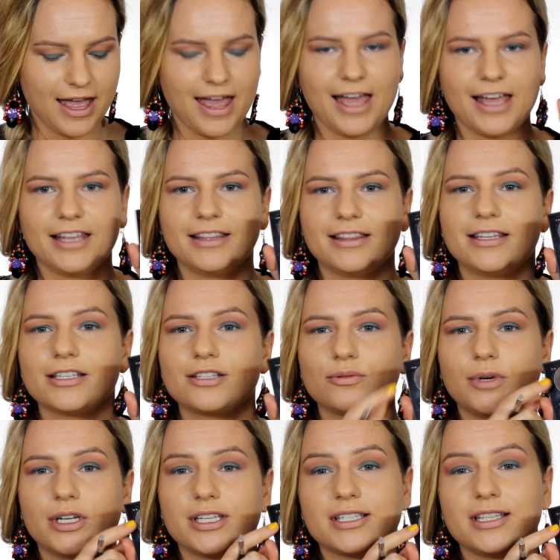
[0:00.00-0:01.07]
and this
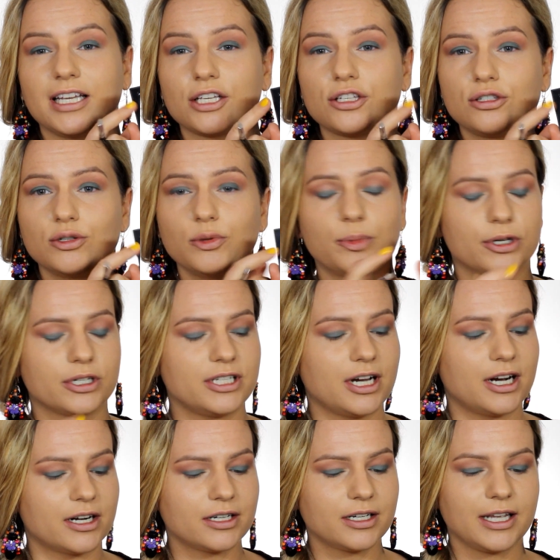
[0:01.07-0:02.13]
one is like super
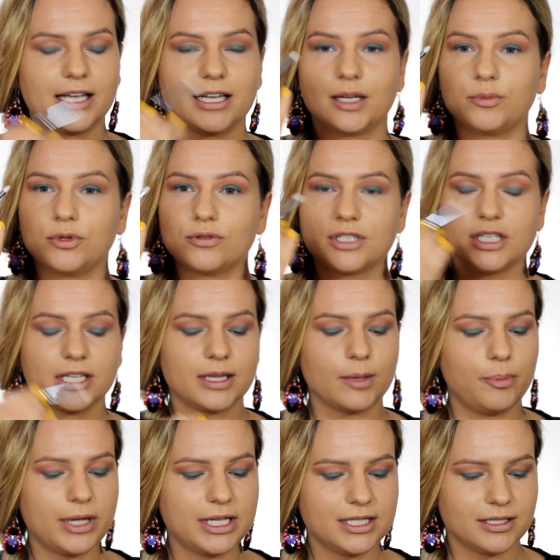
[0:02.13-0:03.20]
dark. And I'm using the
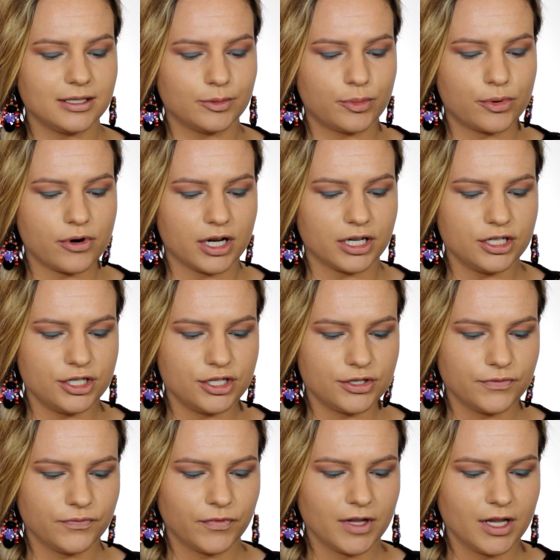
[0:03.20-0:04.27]
pencil
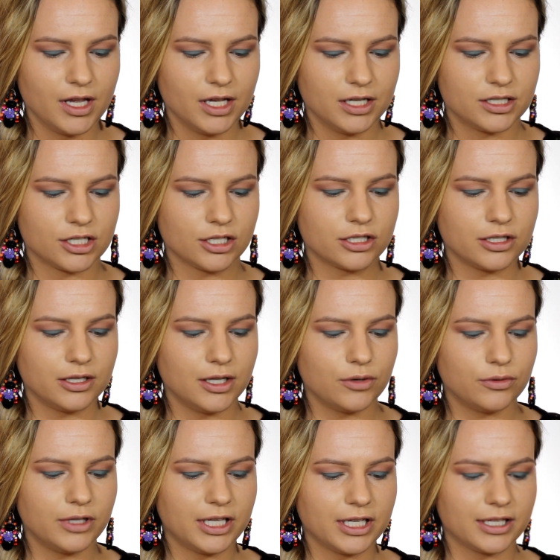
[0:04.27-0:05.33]
brush, just
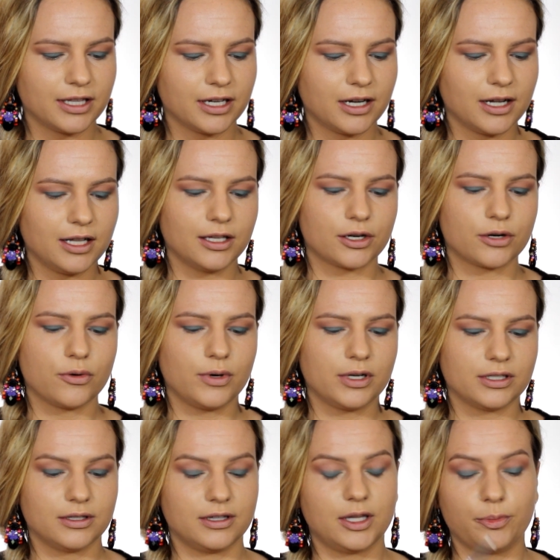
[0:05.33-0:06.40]
loading
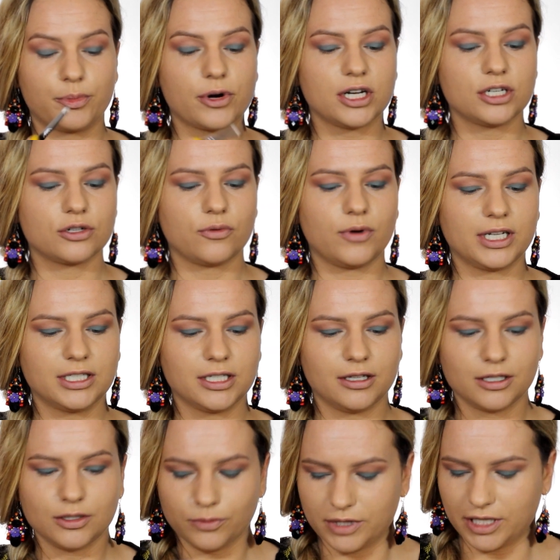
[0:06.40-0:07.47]
the brush quite a
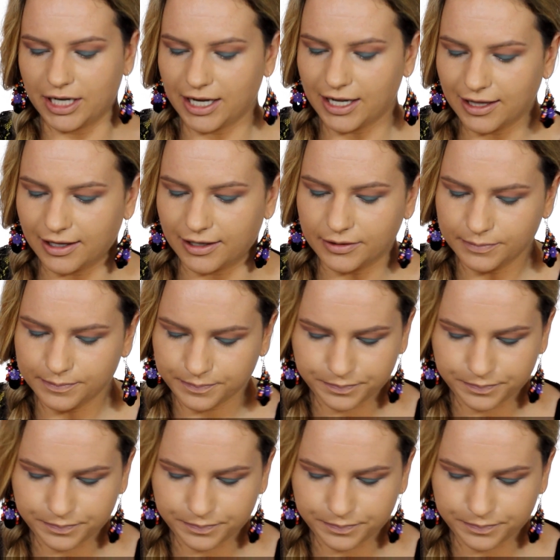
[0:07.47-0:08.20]
lot with the color.